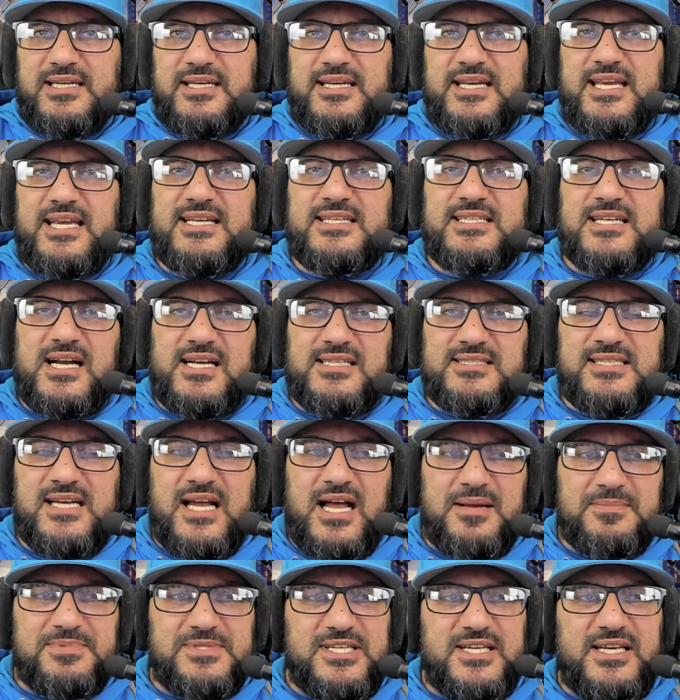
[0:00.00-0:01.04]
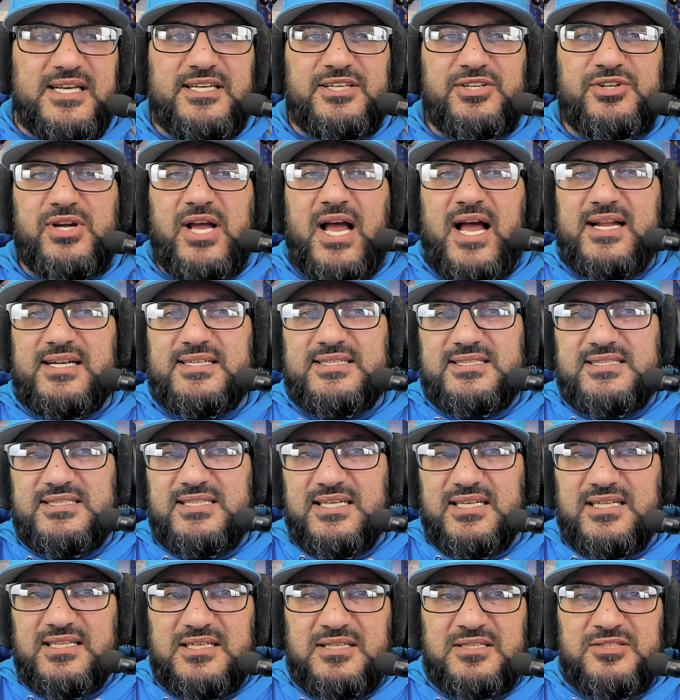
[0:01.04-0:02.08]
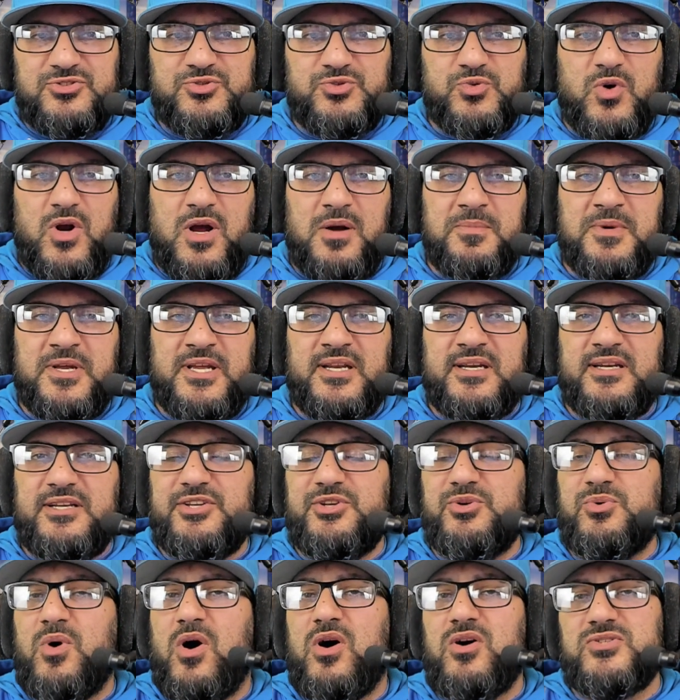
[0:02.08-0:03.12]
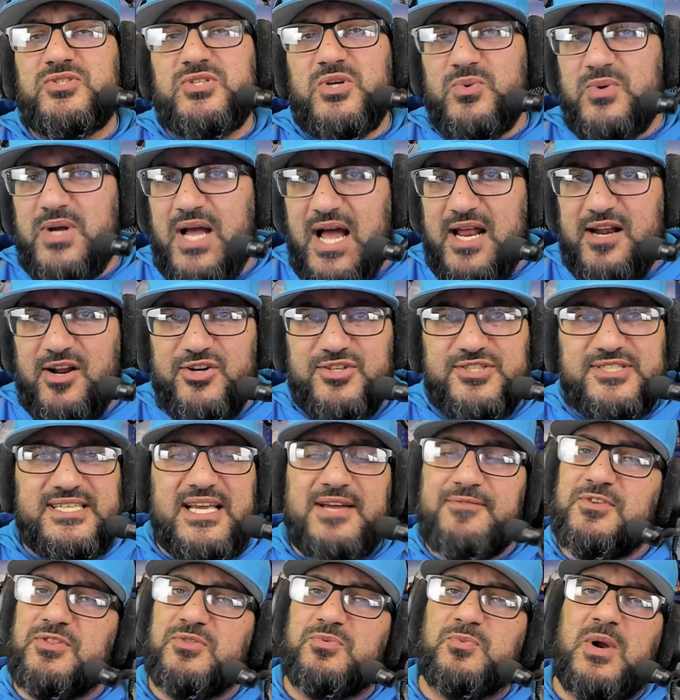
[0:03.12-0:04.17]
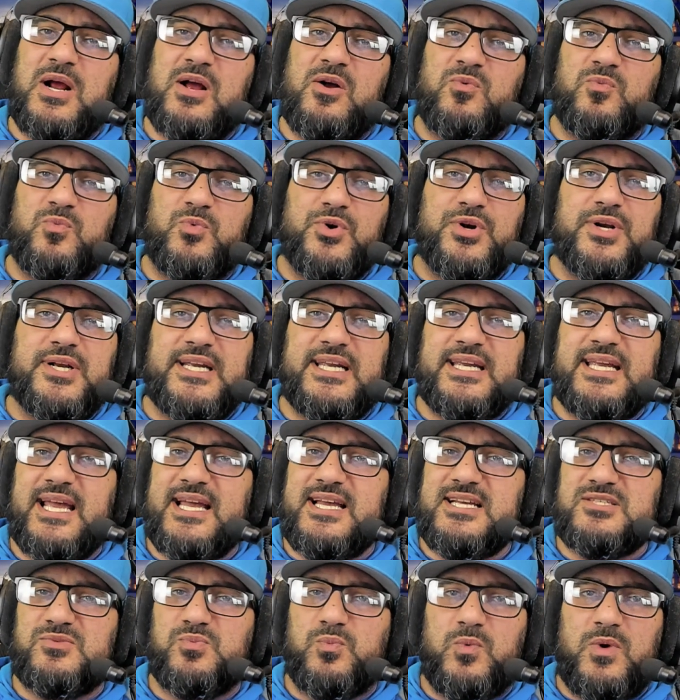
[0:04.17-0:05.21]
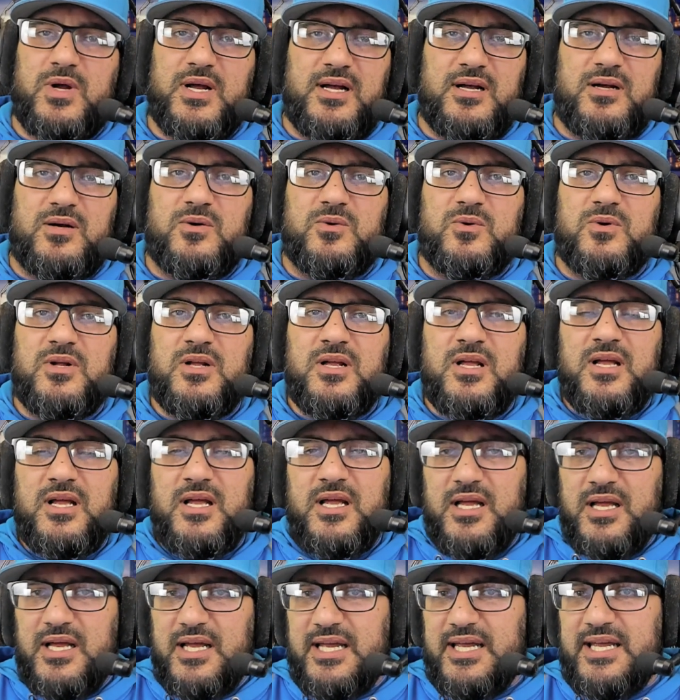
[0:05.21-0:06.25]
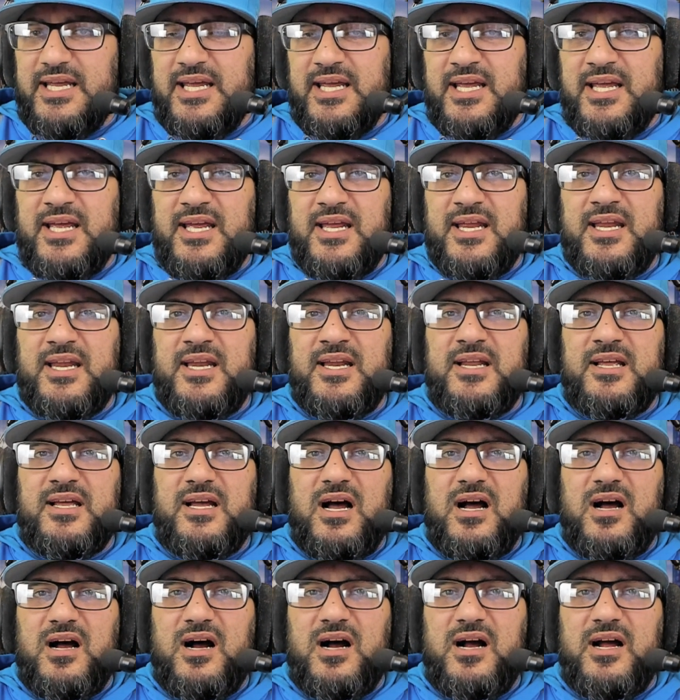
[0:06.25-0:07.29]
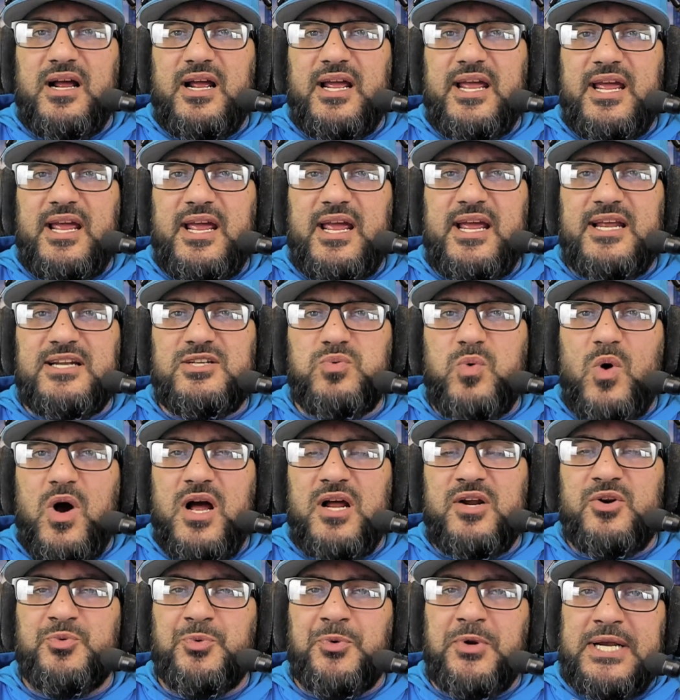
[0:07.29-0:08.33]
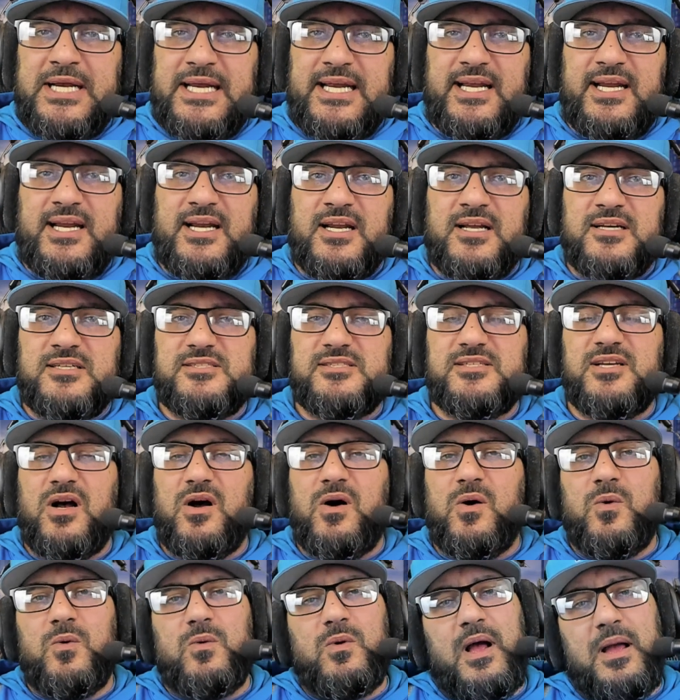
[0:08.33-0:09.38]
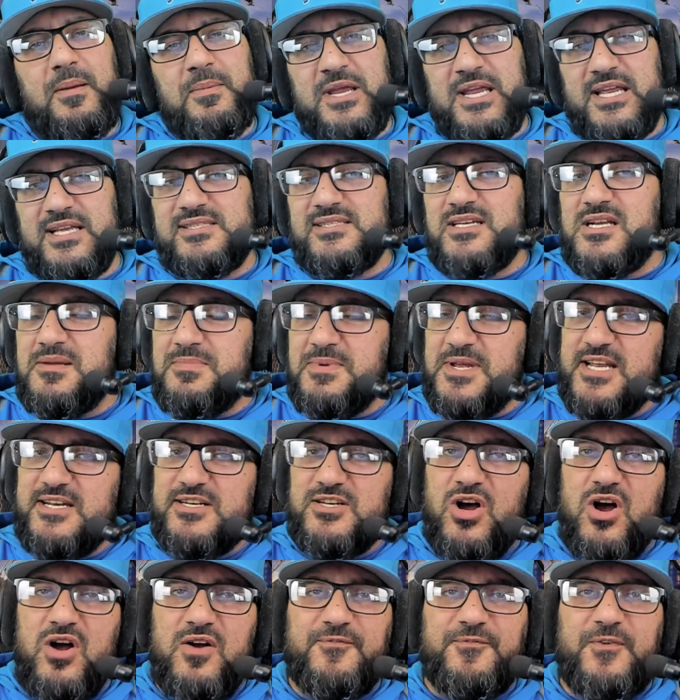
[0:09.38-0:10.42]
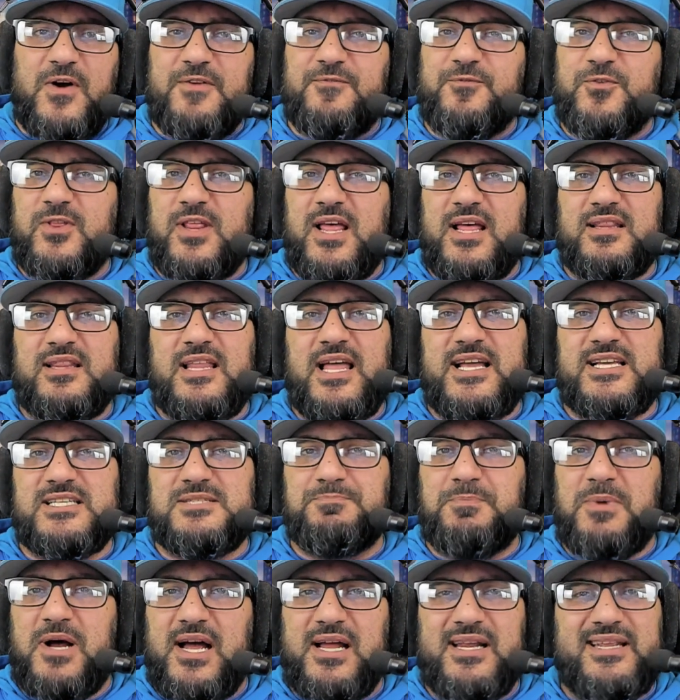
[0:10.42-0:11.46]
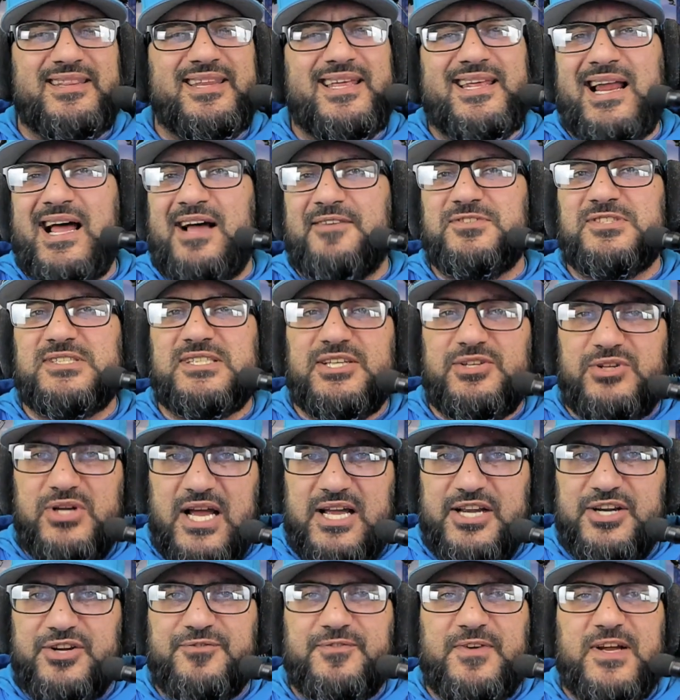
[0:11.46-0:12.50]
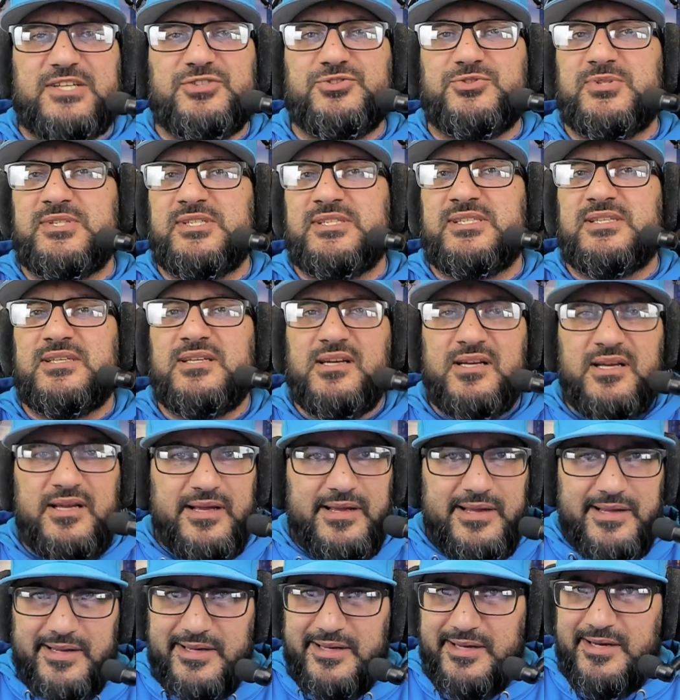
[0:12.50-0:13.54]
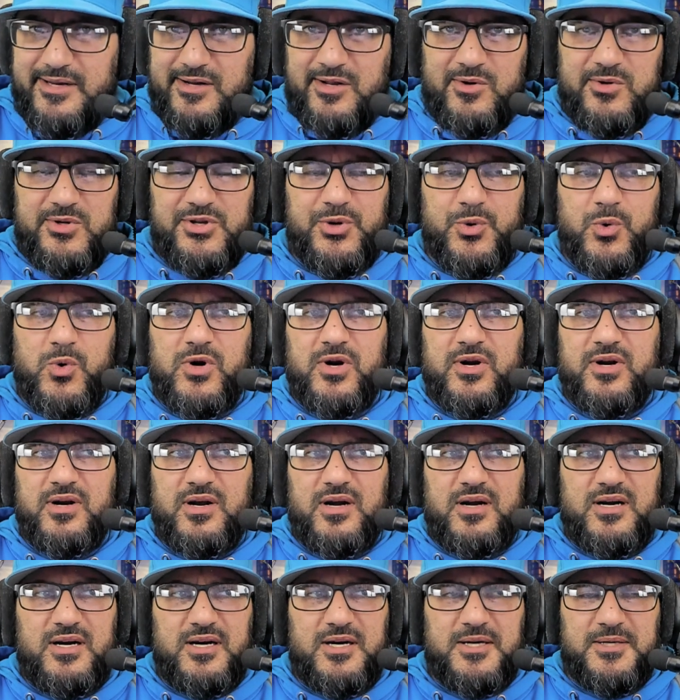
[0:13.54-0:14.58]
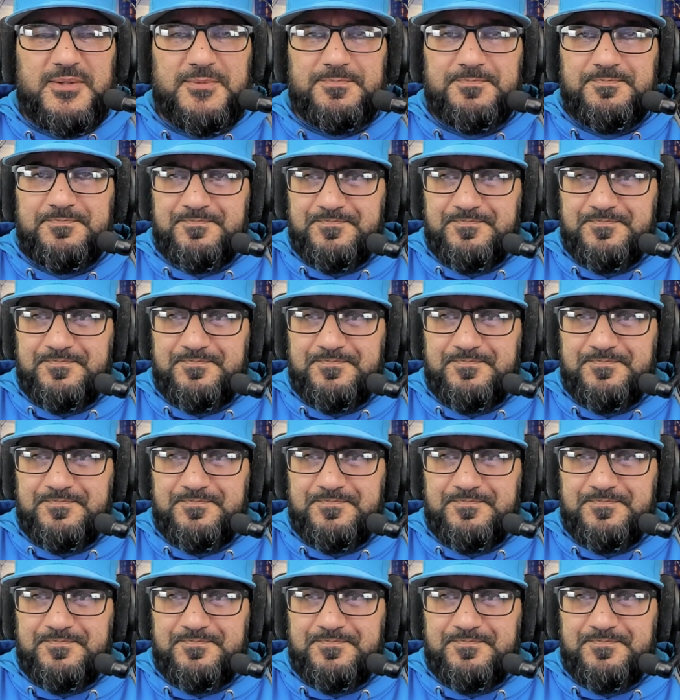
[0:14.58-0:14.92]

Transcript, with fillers: Keaton Thompson, you got Dylan Drummond. You also got our 7th-round rookie as well in Antoine Green. So, I mean, it's going to be a dogfight for that last spot. And then, obviously, you got your veterans, you know, your I